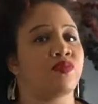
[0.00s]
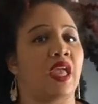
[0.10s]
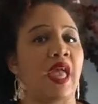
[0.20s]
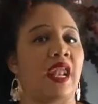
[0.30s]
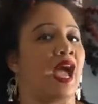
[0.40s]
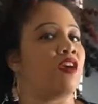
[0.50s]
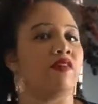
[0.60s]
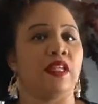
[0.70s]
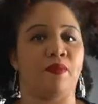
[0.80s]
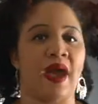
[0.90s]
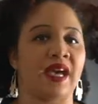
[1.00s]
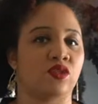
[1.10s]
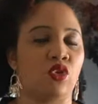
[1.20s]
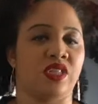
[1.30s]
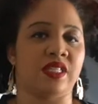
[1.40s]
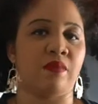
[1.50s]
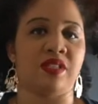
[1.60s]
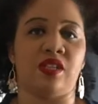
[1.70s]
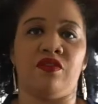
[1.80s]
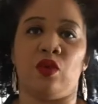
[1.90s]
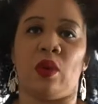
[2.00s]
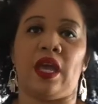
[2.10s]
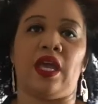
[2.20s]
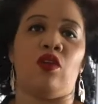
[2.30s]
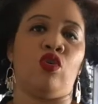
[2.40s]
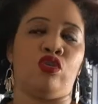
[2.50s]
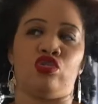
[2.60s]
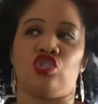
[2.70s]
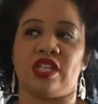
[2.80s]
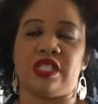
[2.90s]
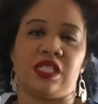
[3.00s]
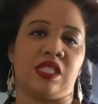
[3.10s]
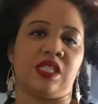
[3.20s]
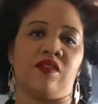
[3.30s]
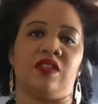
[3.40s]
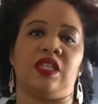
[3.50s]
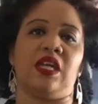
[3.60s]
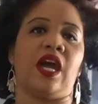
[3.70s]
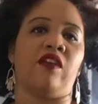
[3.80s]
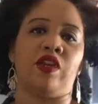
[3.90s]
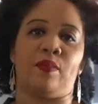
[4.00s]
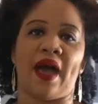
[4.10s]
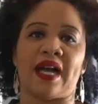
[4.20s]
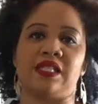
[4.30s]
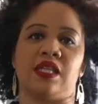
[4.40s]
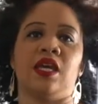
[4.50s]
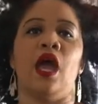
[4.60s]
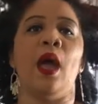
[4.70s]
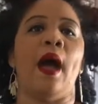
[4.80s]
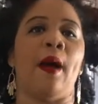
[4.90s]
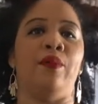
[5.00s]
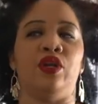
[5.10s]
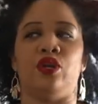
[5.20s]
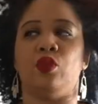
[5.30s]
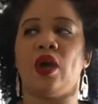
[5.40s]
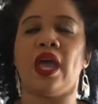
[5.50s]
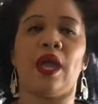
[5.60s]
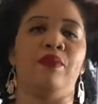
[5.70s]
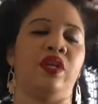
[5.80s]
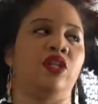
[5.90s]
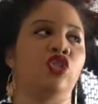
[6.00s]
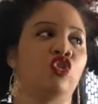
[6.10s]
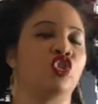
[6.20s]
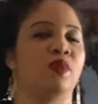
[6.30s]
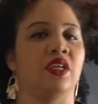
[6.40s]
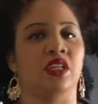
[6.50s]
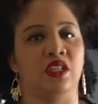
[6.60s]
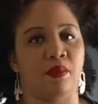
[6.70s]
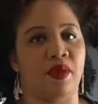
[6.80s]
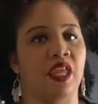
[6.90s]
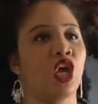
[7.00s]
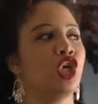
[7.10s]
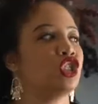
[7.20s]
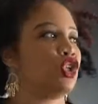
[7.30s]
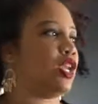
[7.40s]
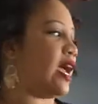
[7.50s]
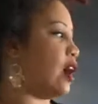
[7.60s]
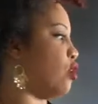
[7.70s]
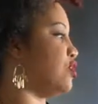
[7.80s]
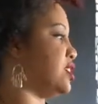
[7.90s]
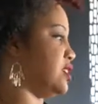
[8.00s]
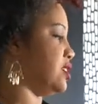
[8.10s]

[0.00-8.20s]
and I already packed all the summer stuff away, all those dresses, everything. I already packed it. I put it away, I put it in storage, put it under the bed. So now this is